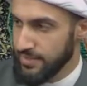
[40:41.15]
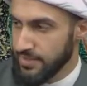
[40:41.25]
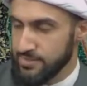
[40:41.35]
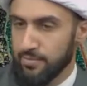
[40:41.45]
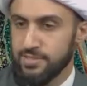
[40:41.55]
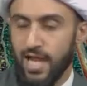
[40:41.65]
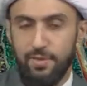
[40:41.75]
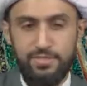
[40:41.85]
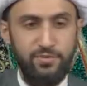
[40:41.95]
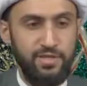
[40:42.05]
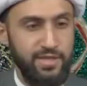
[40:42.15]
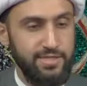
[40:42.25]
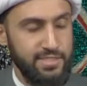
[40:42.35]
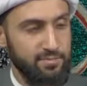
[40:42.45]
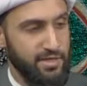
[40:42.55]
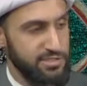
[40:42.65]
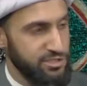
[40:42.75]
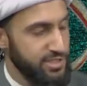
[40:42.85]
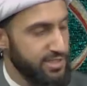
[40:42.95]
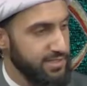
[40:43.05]
Sometimes he would kiss him on his
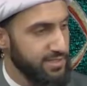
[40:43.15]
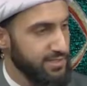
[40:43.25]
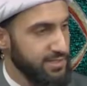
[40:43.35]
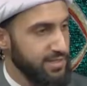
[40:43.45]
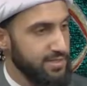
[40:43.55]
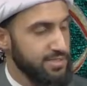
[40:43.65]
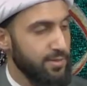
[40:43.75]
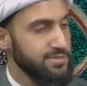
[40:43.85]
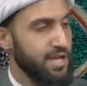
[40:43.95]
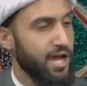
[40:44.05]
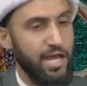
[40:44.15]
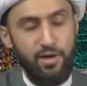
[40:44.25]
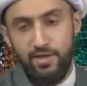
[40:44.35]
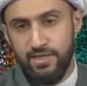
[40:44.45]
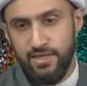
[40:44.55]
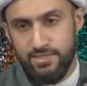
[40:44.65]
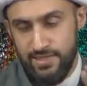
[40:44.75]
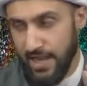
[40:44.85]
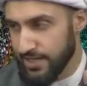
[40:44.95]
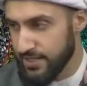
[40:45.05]
cheek, sometime on his
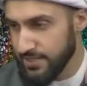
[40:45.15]
neck,